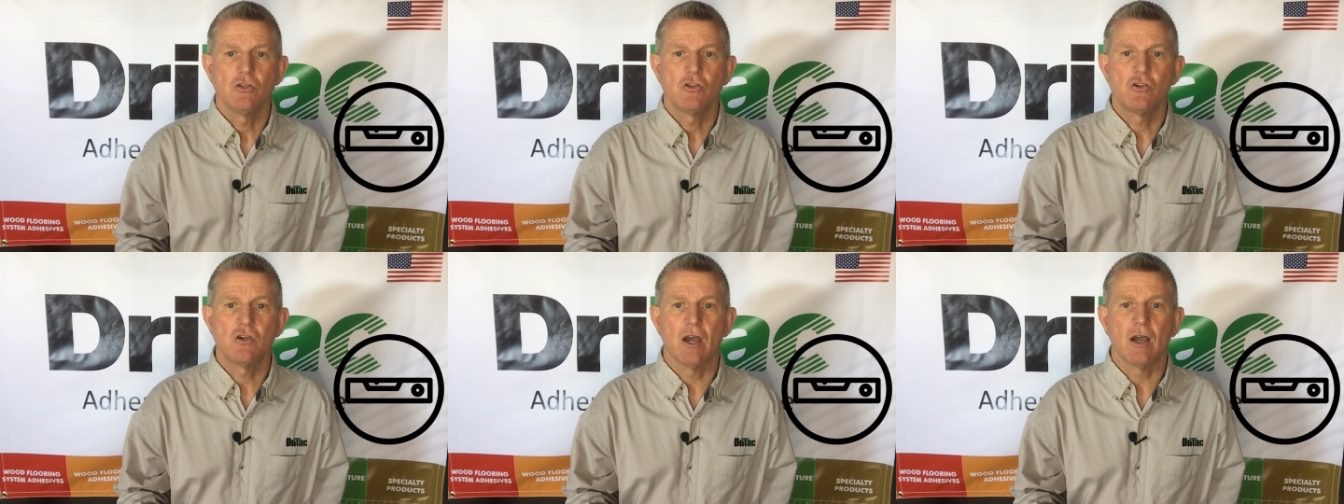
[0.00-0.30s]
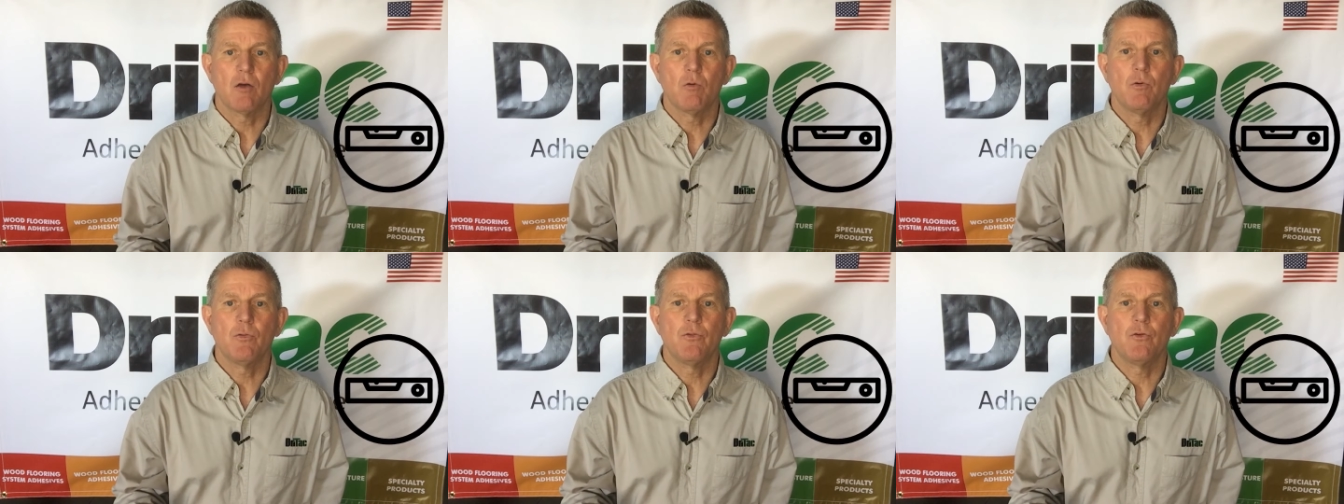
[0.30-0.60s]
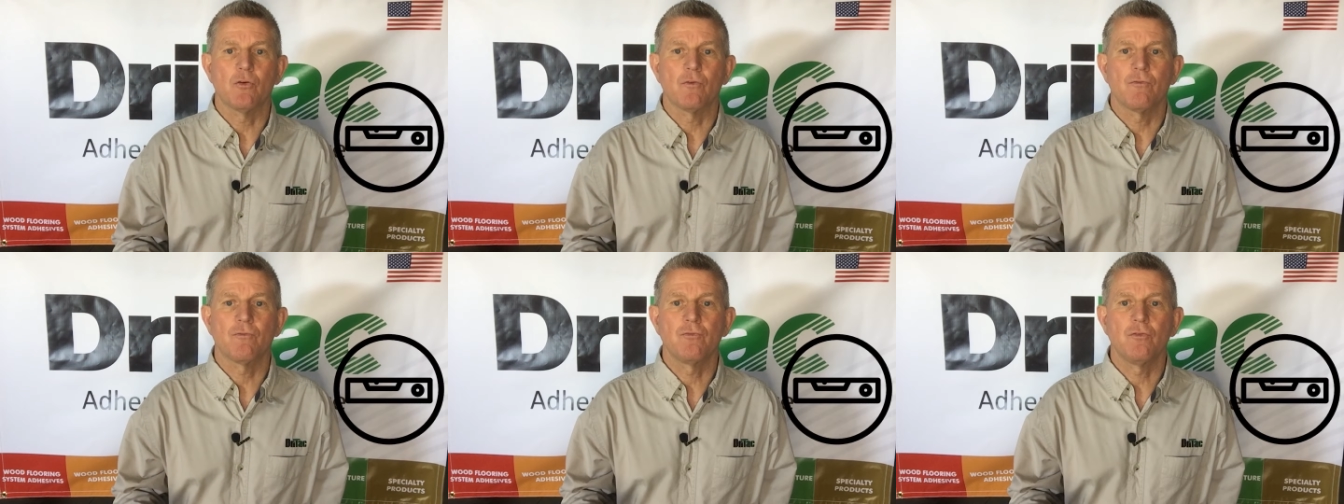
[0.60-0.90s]
Check with
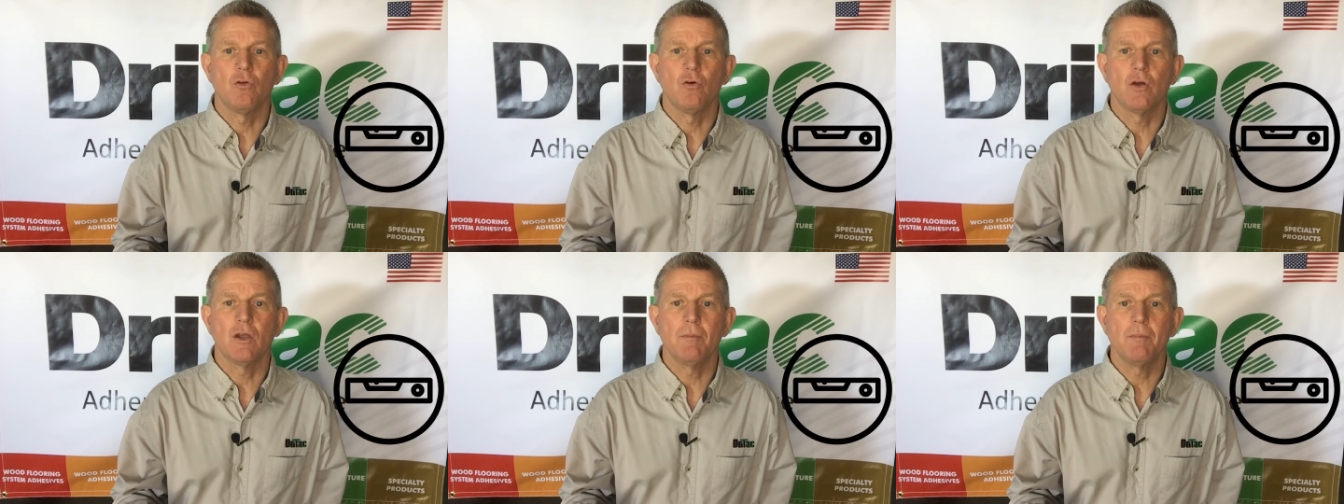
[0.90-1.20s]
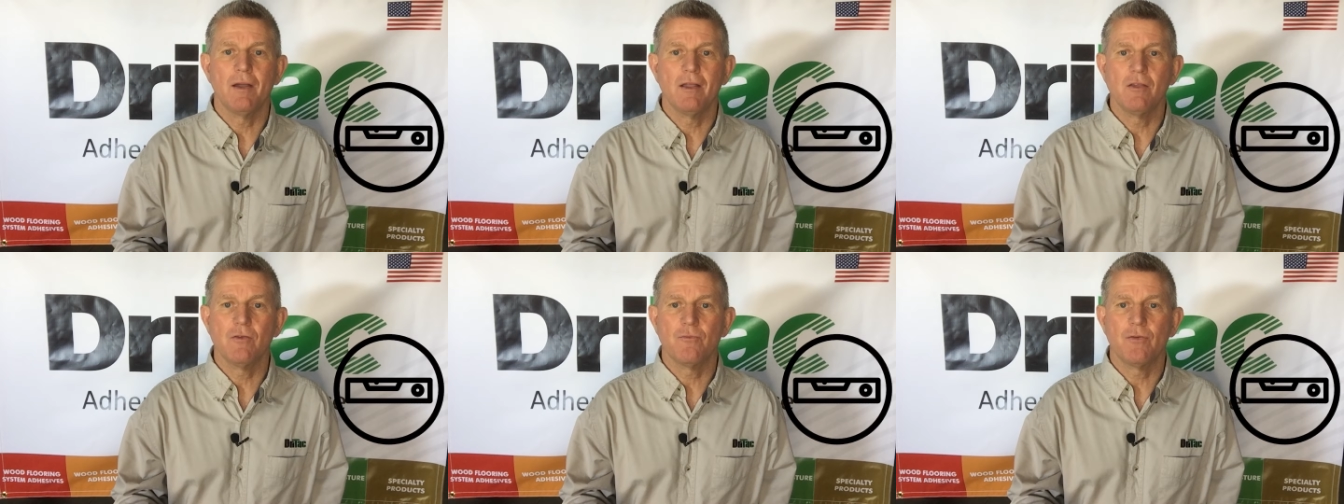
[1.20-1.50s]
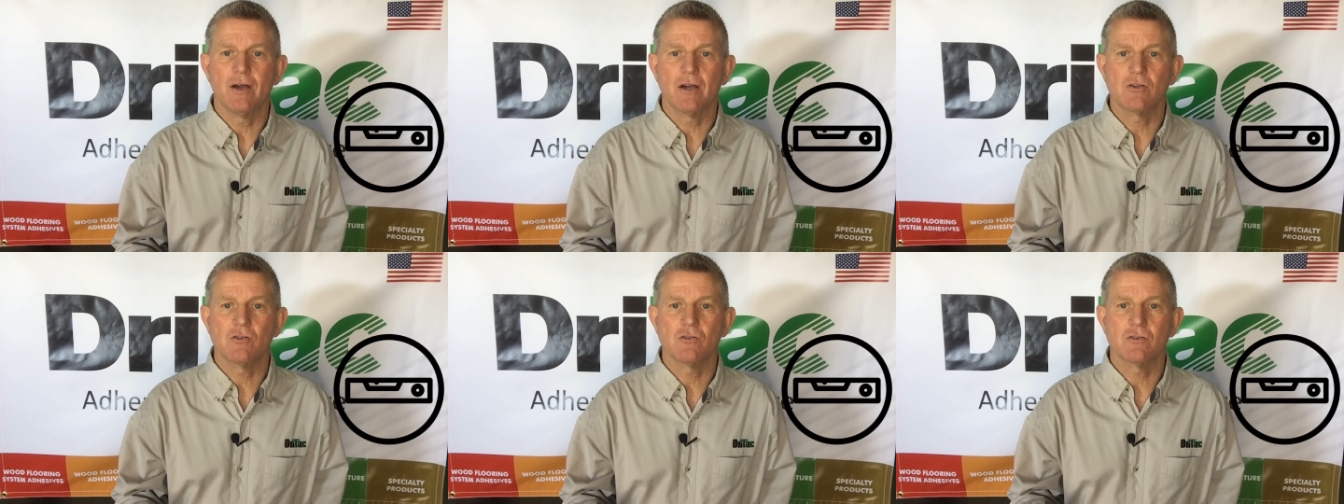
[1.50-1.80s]
your flooring
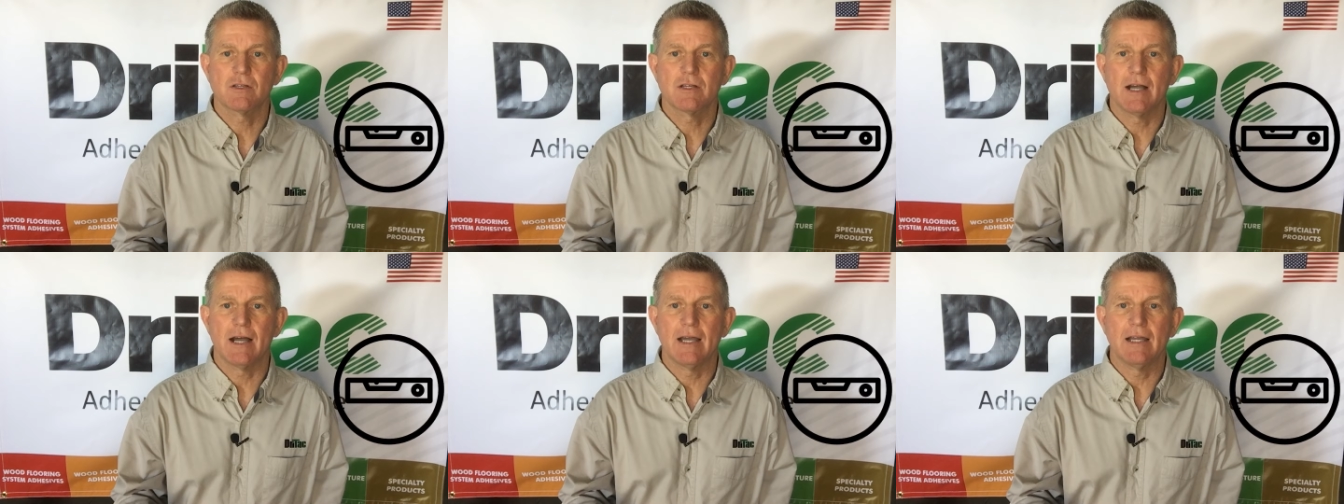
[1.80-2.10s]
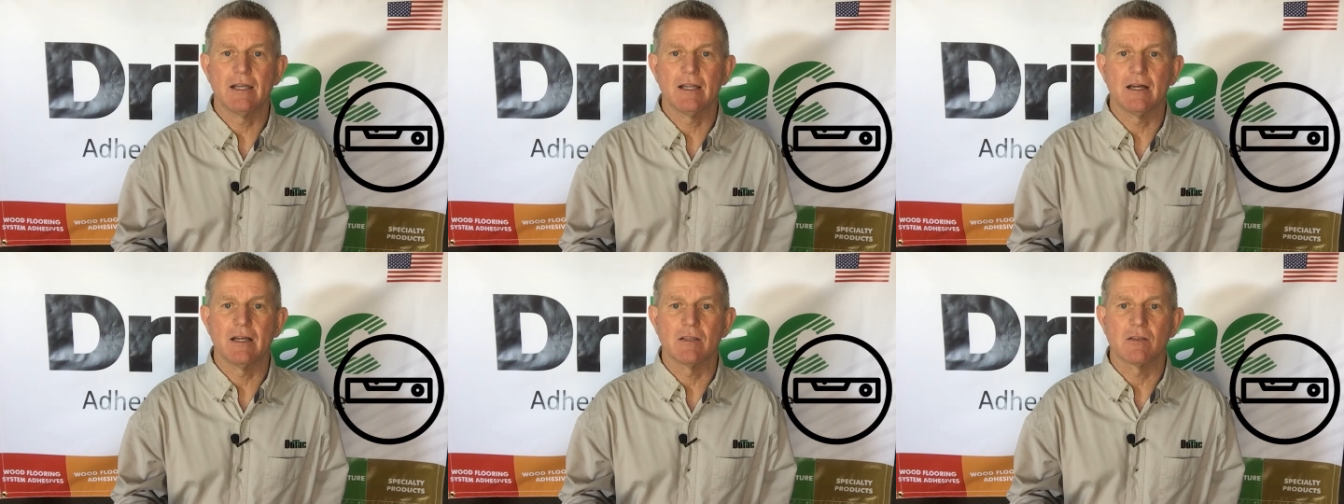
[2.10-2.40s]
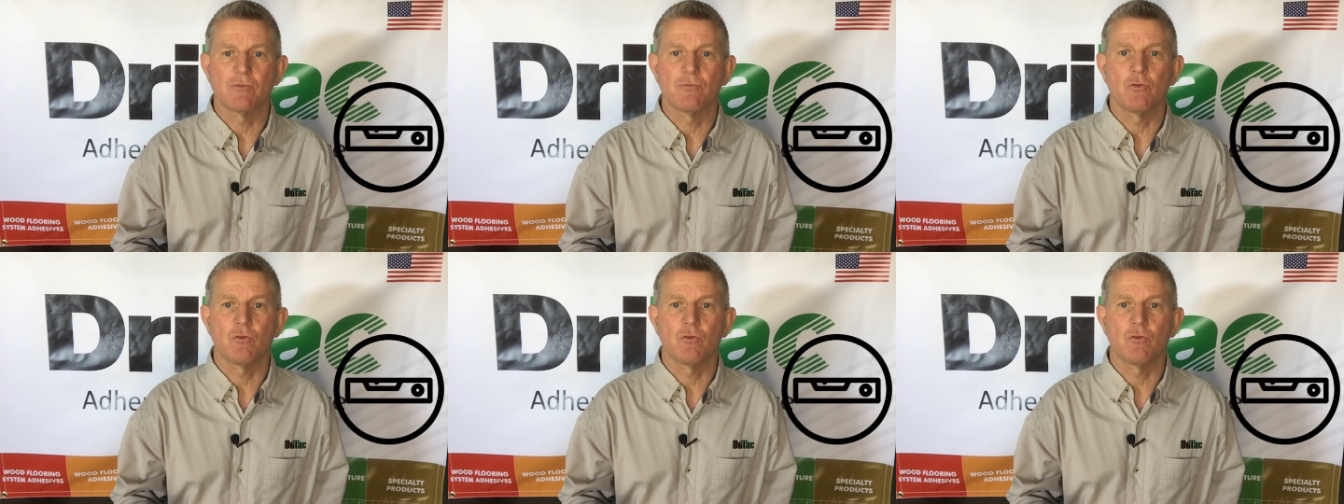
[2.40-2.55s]
manufacturer's guidelines